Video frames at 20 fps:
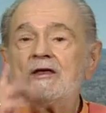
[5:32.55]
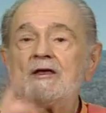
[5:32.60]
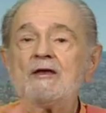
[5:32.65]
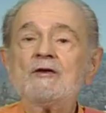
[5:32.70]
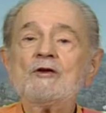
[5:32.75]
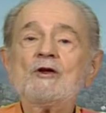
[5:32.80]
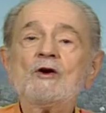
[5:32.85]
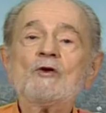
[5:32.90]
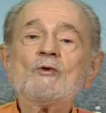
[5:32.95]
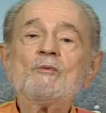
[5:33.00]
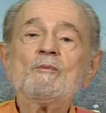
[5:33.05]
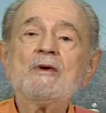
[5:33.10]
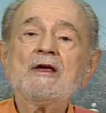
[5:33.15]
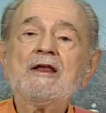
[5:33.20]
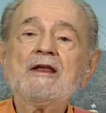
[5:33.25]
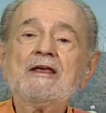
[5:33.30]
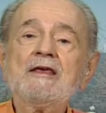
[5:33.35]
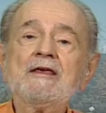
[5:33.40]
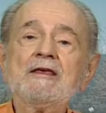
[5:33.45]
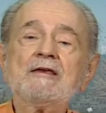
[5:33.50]
You know,
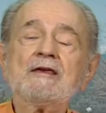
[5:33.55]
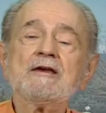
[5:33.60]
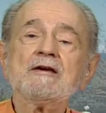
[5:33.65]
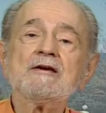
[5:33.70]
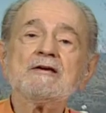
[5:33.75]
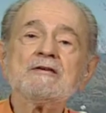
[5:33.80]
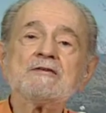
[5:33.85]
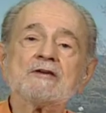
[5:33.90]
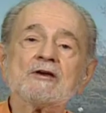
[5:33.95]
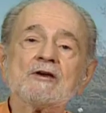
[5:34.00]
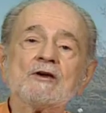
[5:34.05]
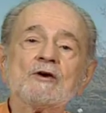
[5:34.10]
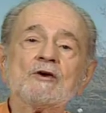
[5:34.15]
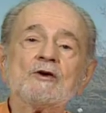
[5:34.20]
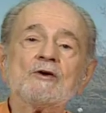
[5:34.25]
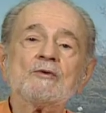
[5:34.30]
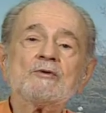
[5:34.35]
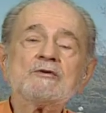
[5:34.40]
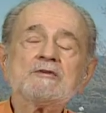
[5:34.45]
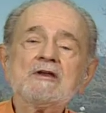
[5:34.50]
many years
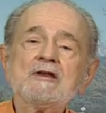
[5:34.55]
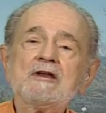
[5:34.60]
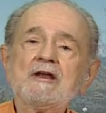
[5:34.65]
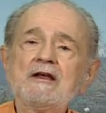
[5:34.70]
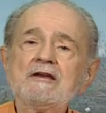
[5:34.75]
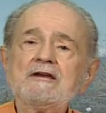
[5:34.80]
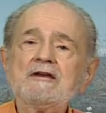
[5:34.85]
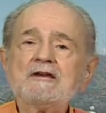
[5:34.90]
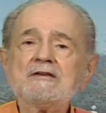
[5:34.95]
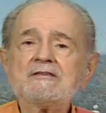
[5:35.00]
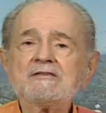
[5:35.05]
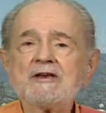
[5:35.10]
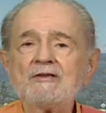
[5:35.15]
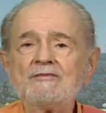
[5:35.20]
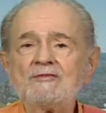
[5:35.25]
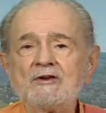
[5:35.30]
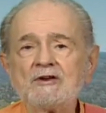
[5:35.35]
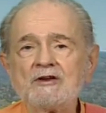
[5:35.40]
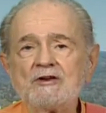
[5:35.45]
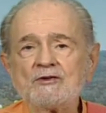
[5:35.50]
ago, it was in
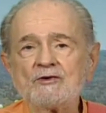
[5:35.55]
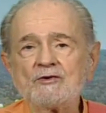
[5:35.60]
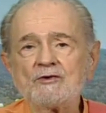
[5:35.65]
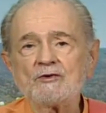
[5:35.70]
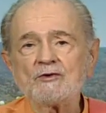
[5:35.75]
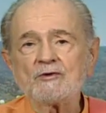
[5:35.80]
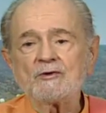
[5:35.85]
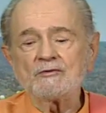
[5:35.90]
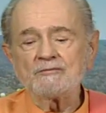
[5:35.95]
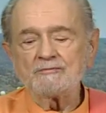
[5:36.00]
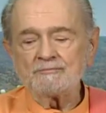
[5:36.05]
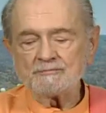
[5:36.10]
1972,